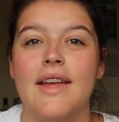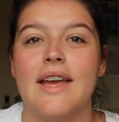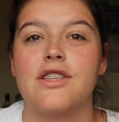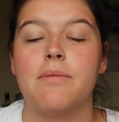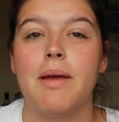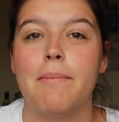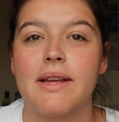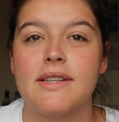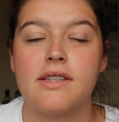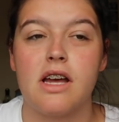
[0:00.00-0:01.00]
Yeah, so me and
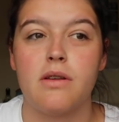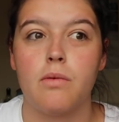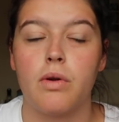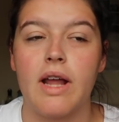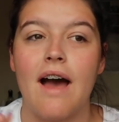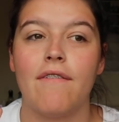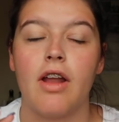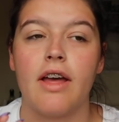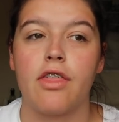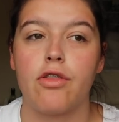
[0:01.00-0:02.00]
Megan decided we want to have
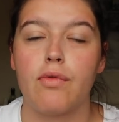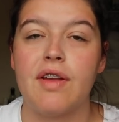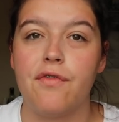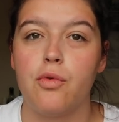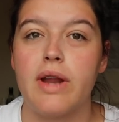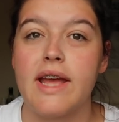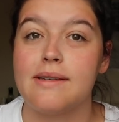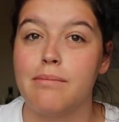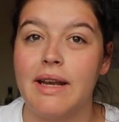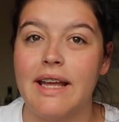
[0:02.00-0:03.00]
like 3 full
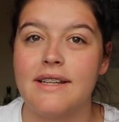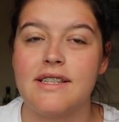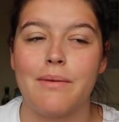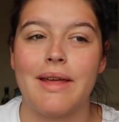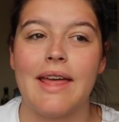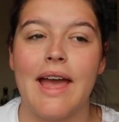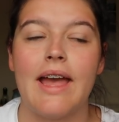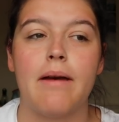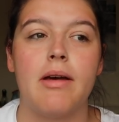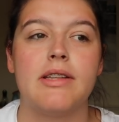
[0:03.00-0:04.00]
days in Berlin so we can
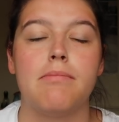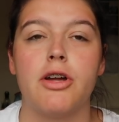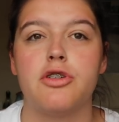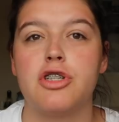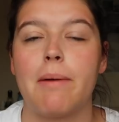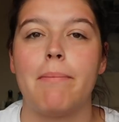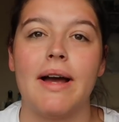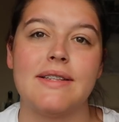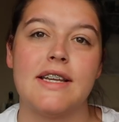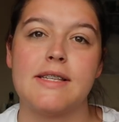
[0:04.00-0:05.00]
get as much
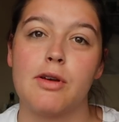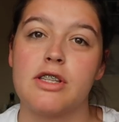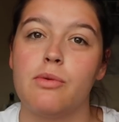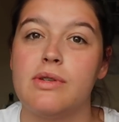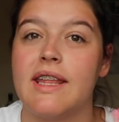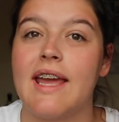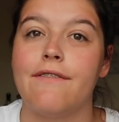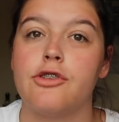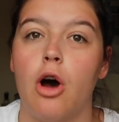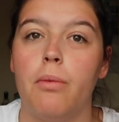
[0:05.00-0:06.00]
jam-packed in as possible. So they
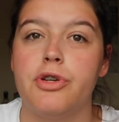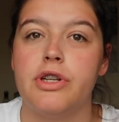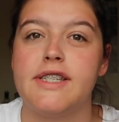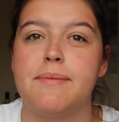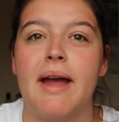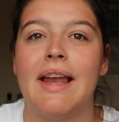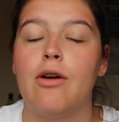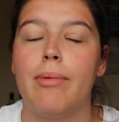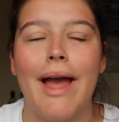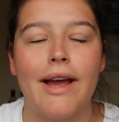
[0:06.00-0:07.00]
gave us options to pay a
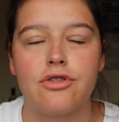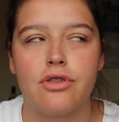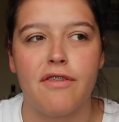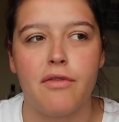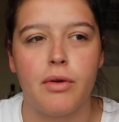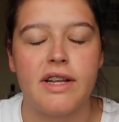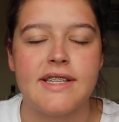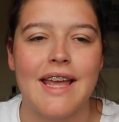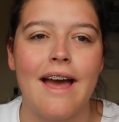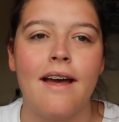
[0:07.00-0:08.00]
little bit extra if we
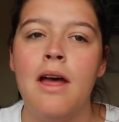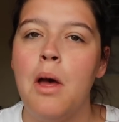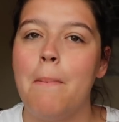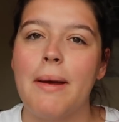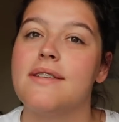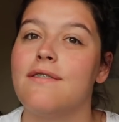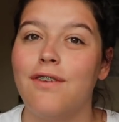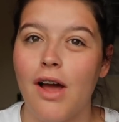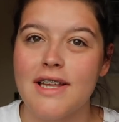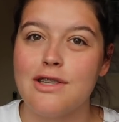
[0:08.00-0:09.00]
wanted to get better
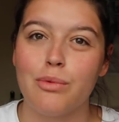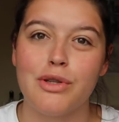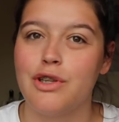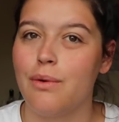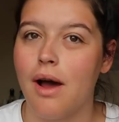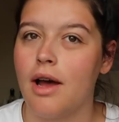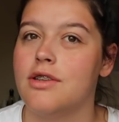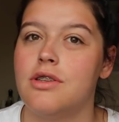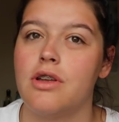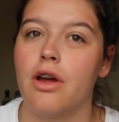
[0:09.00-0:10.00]
flights that would suit
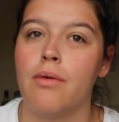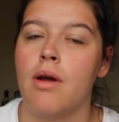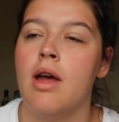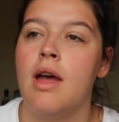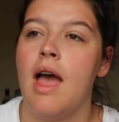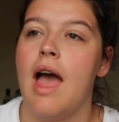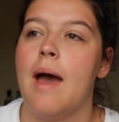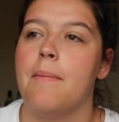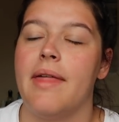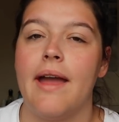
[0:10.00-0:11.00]
us. So
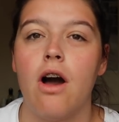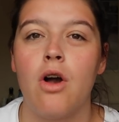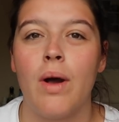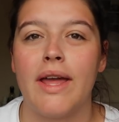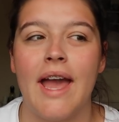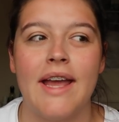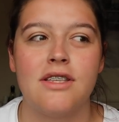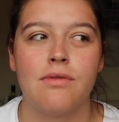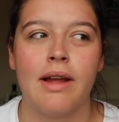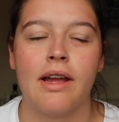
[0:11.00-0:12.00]
they are quite
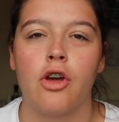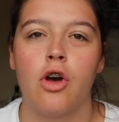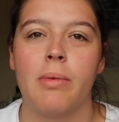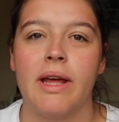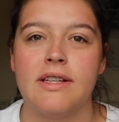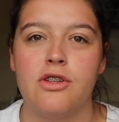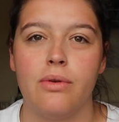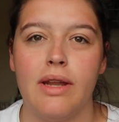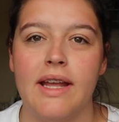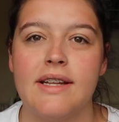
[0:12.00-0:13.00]
catering and accommodating to
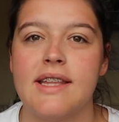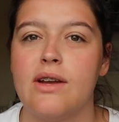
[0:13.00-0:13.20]
your needs.